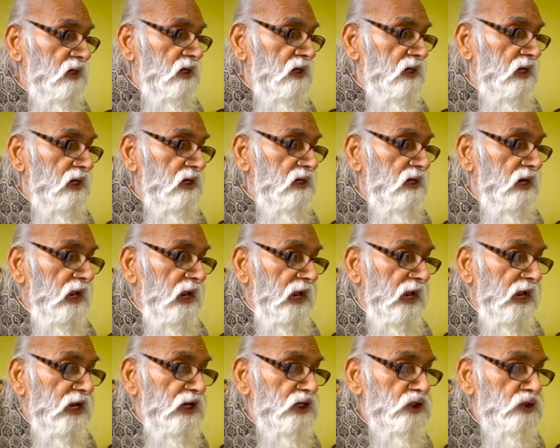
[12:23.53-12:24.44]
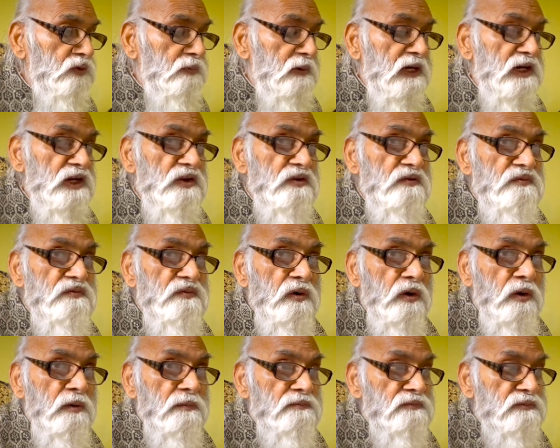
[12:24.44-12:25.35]
in as many
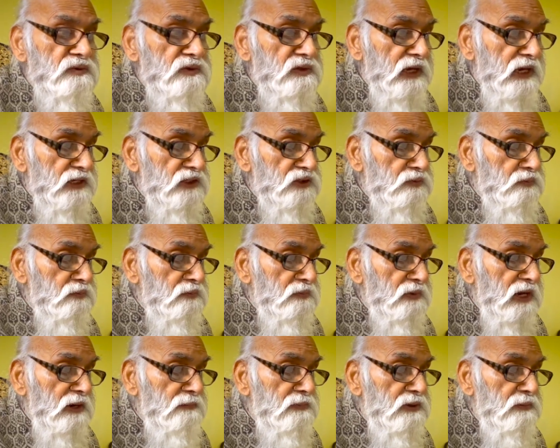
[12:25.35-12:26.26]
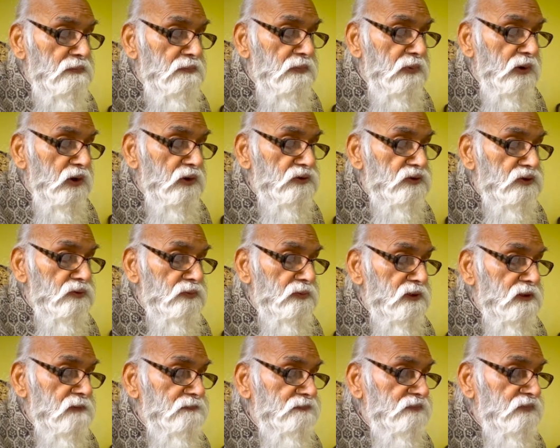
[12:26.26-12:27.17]
forms as may be possible,